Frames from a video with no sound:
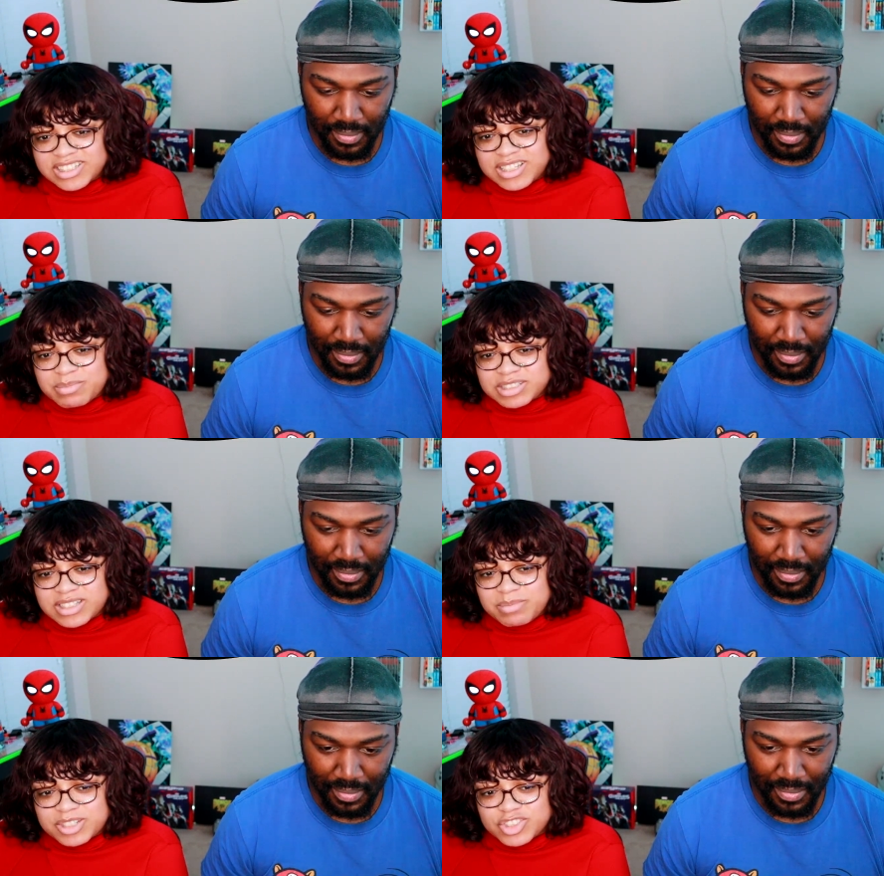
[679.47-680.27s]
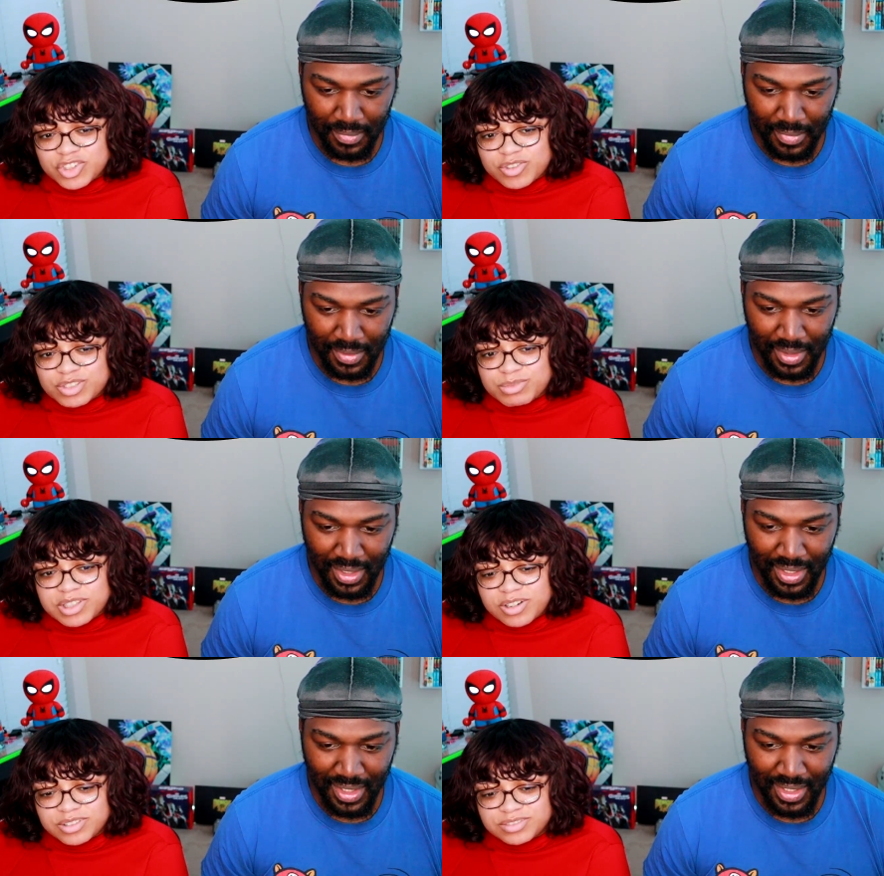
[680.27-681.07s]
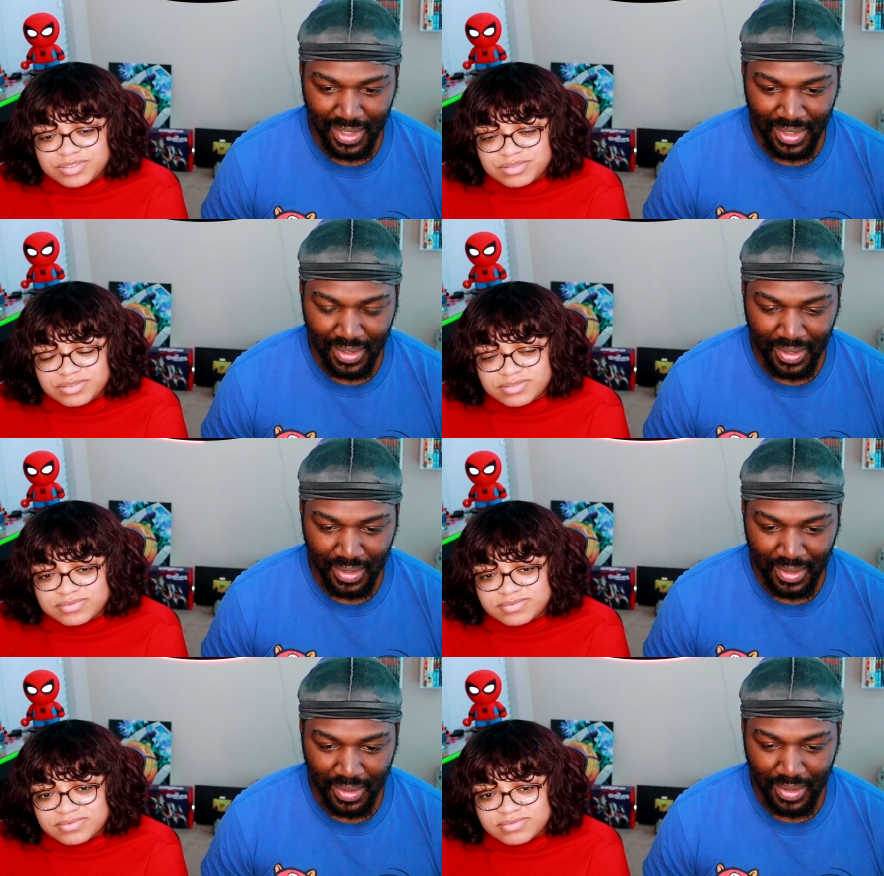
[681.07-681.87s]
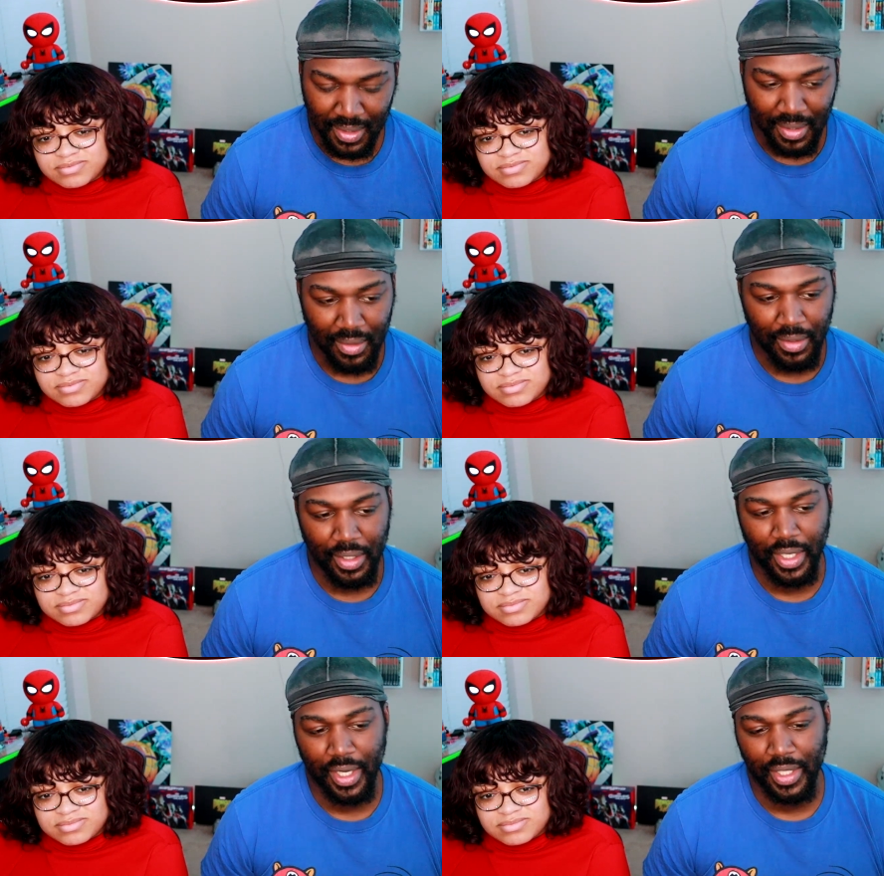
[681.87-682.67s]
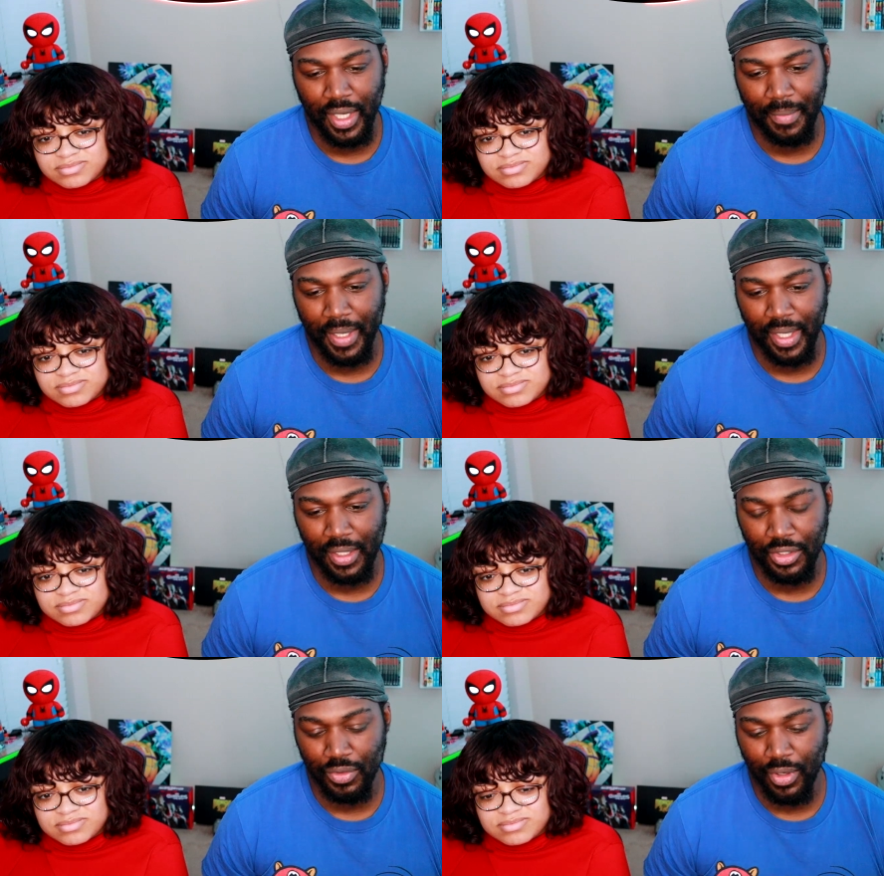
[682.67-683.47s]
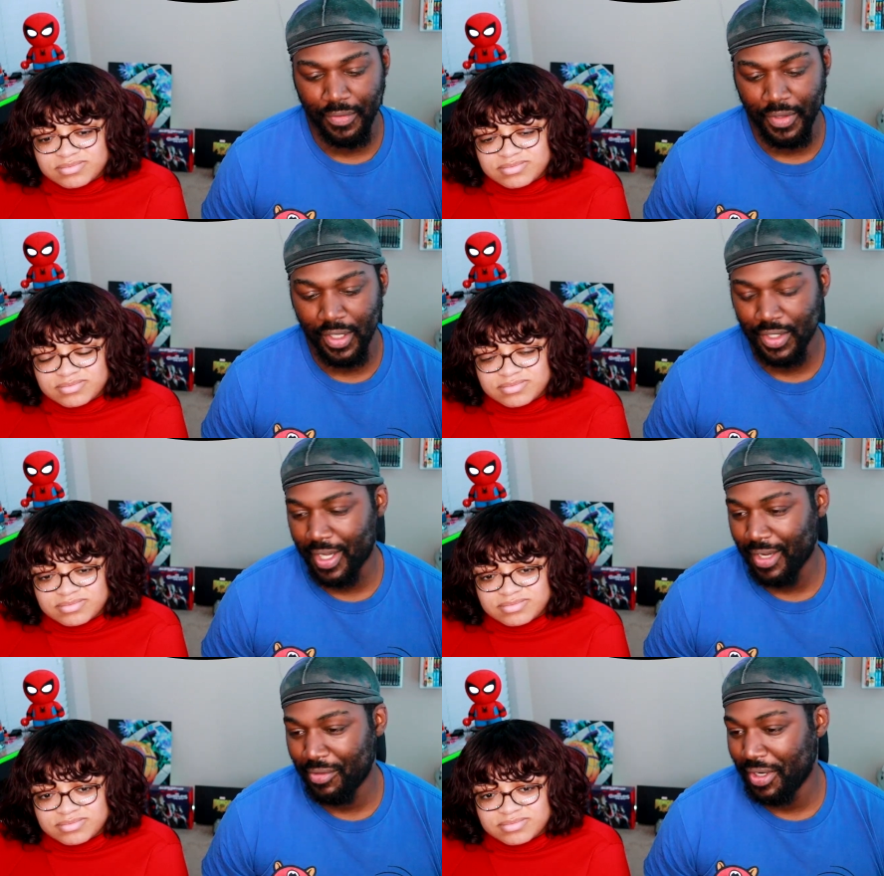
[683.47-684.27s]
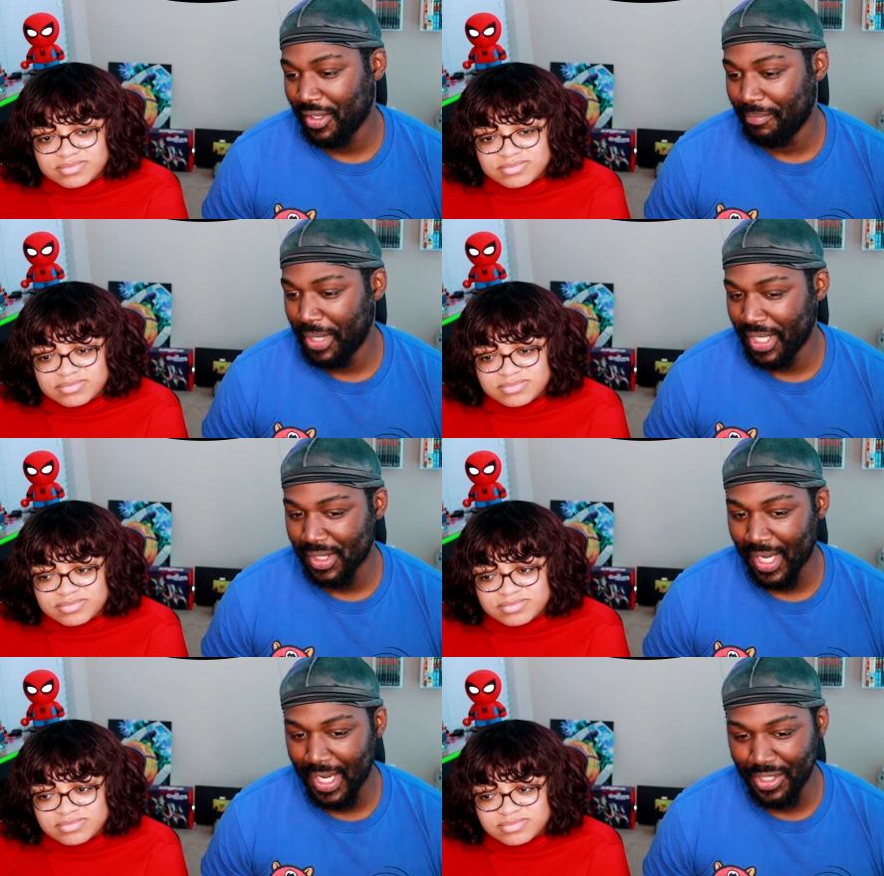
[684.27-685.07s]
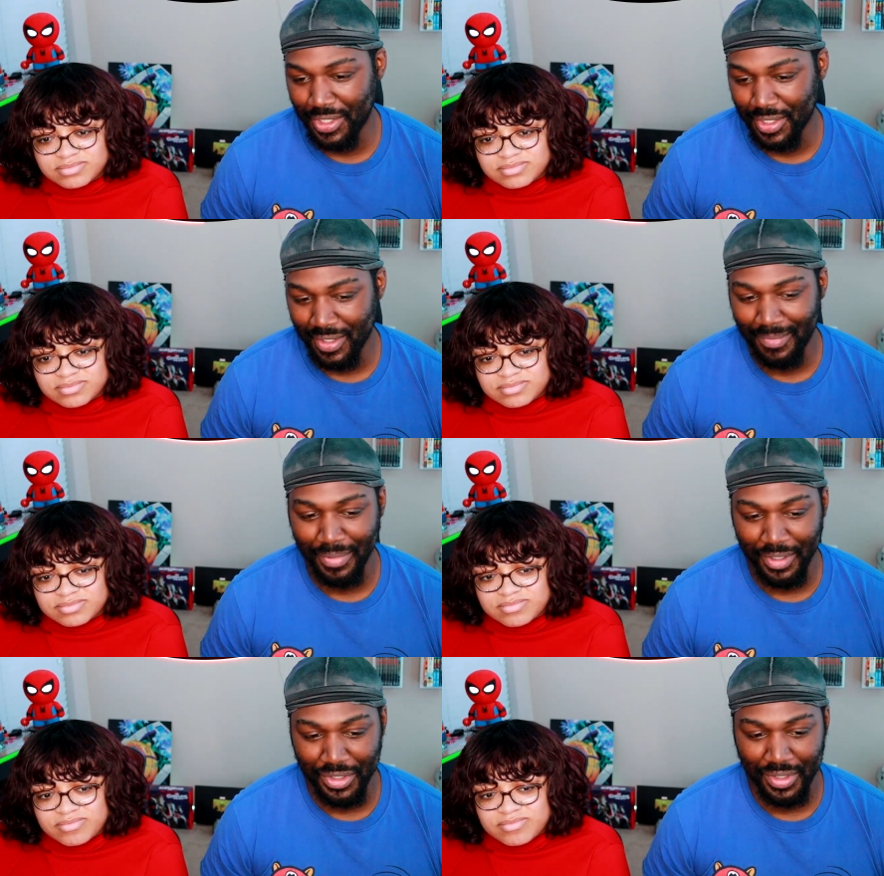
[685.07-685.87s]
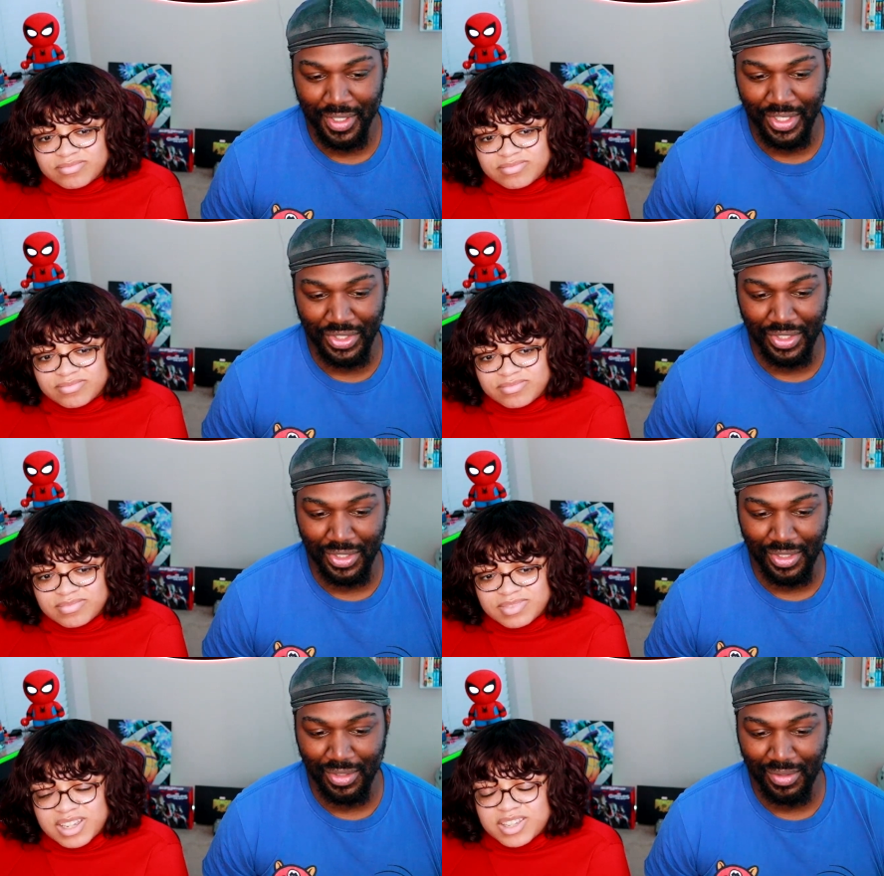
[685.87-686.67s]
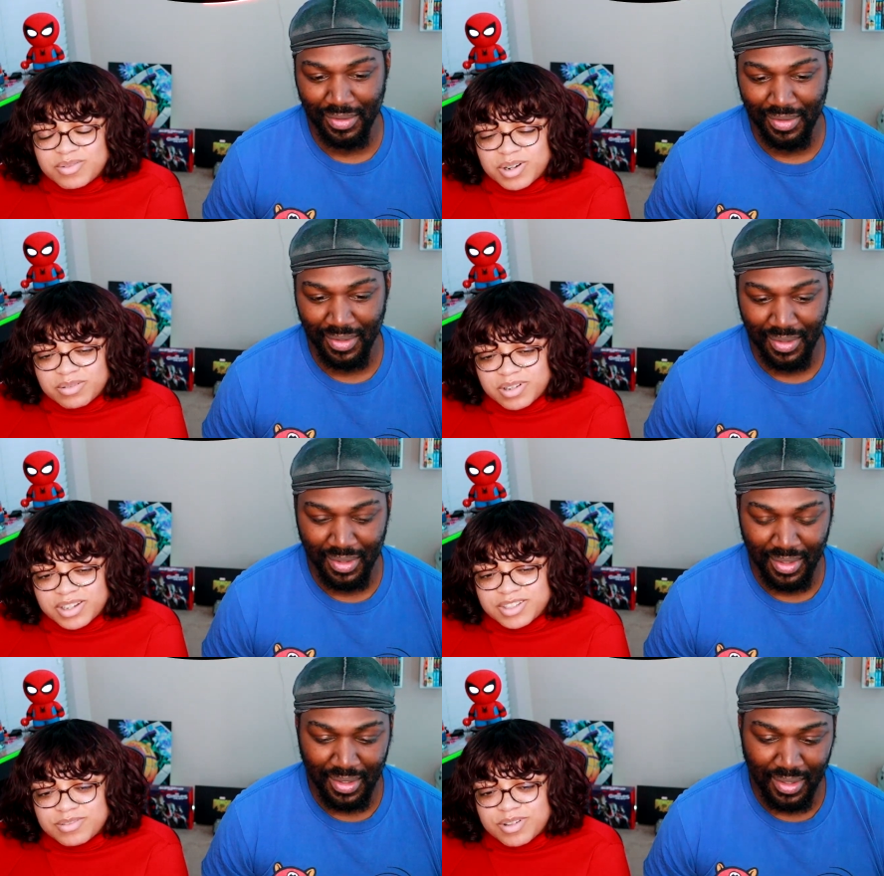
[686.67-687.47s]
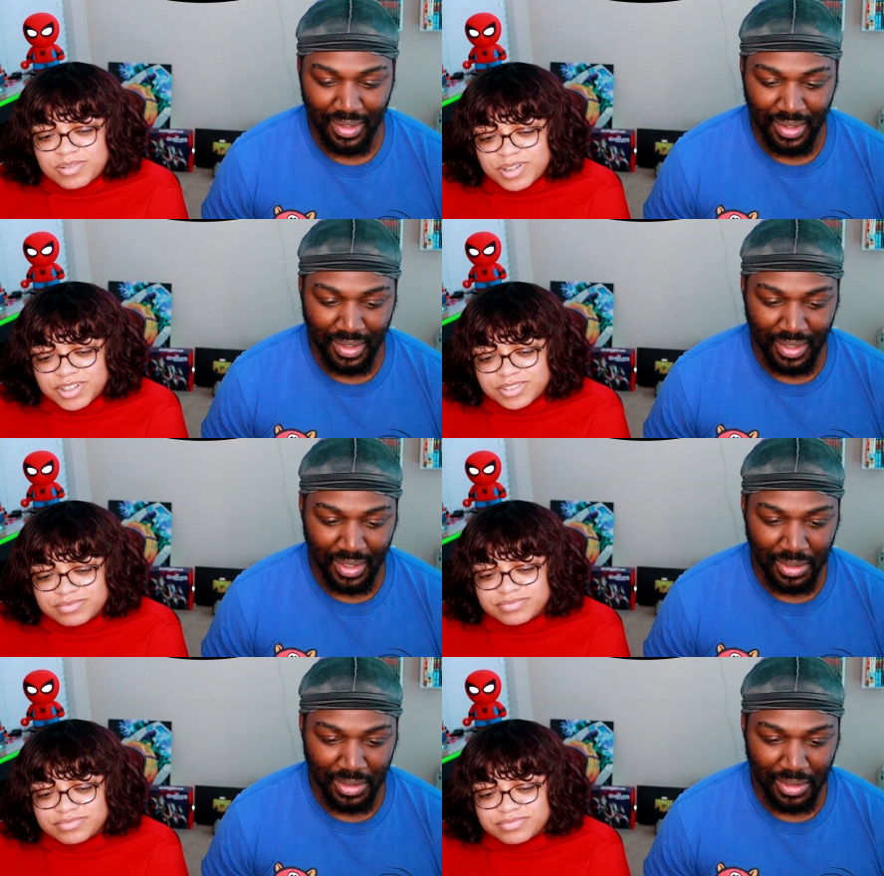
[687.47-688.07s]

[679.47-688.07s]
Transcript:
Speaker 1: He must not be as strong as we thought.
Speaker 2: Well, you got to think about it. The dwarf is like one of the biggest kaijin, so I'm pretty sure that's his. Yeah,
Speaker 1: you are right. You are right.